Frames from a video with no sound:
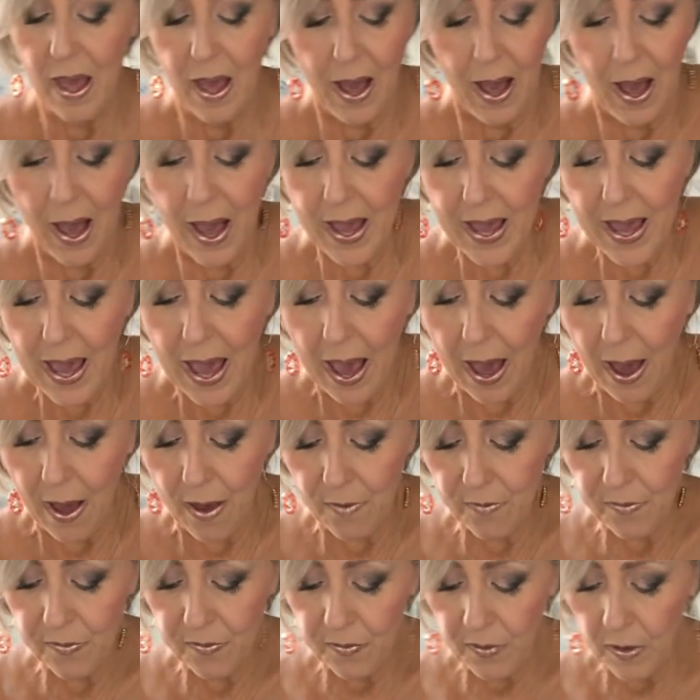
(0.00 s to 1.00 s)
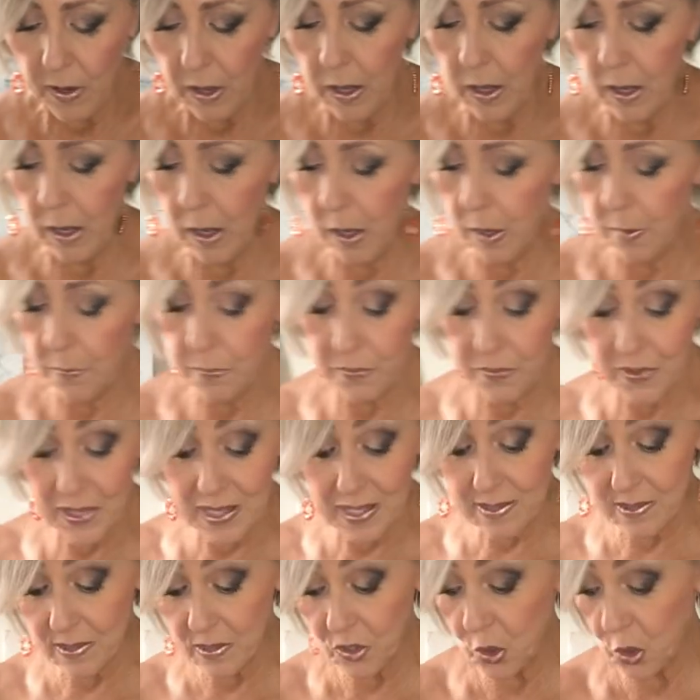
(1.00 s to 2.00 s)
I have
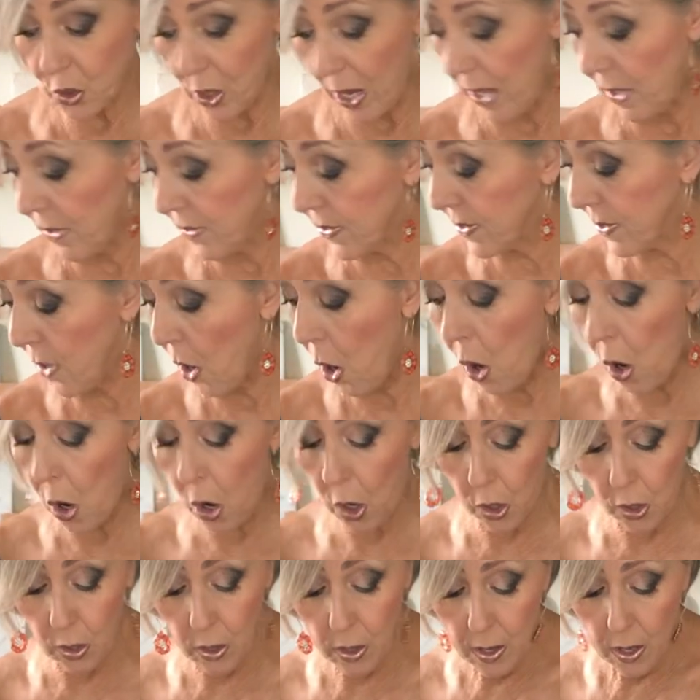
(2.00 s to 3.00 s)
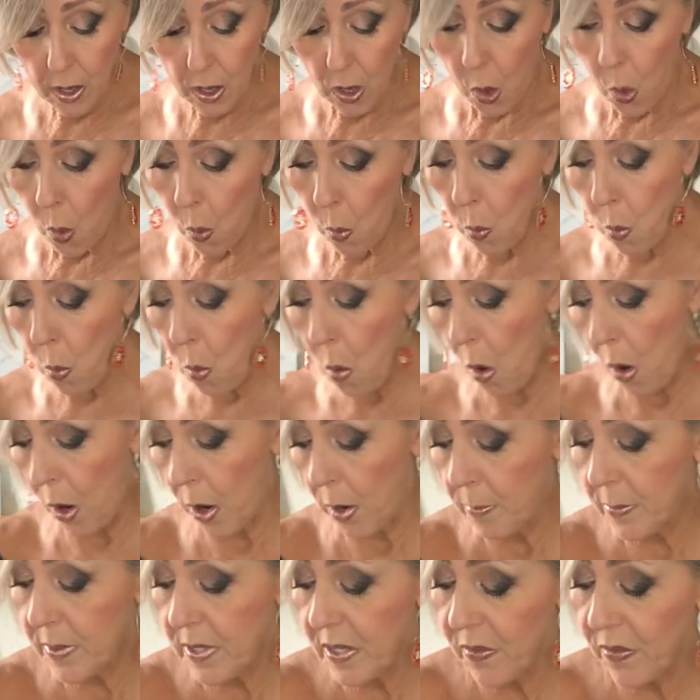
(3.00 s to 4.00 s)
these shells are
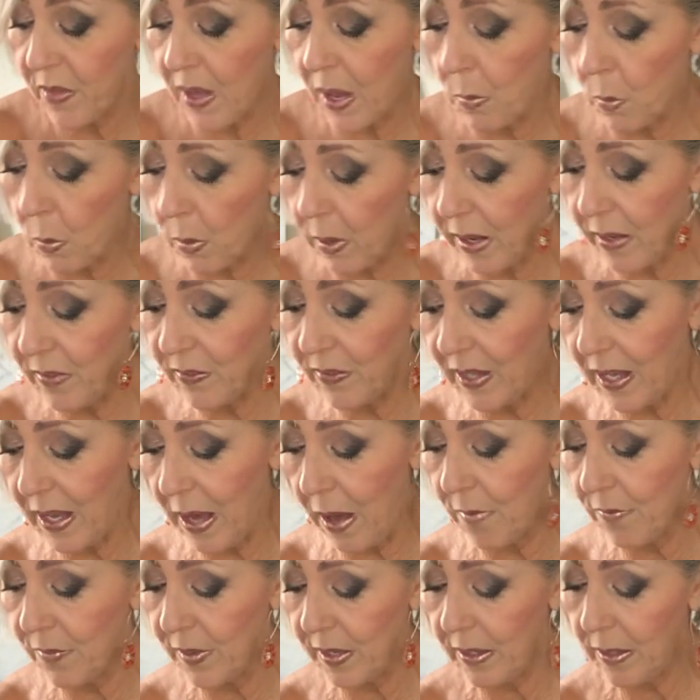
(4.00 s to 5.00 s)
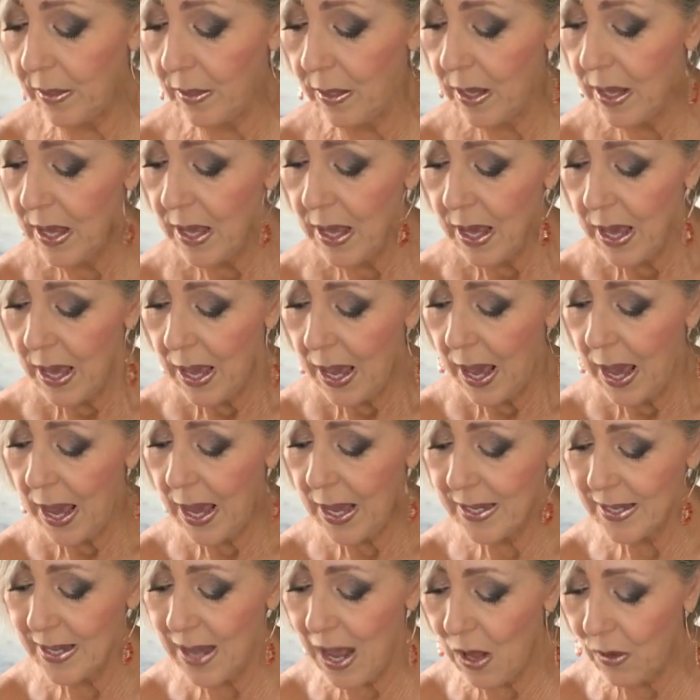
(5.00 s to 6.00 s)
warmed, they were in the oven,
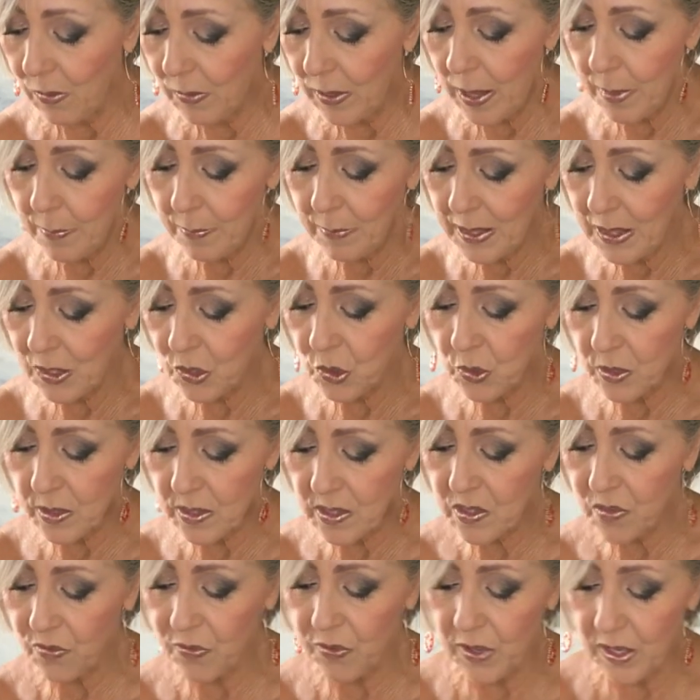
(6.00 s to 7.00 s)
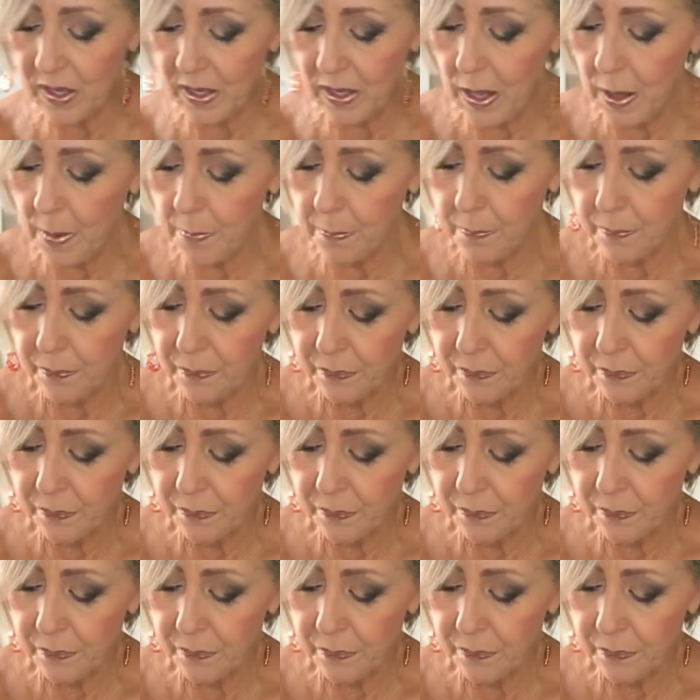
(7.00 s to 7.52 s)
and now let me just fill up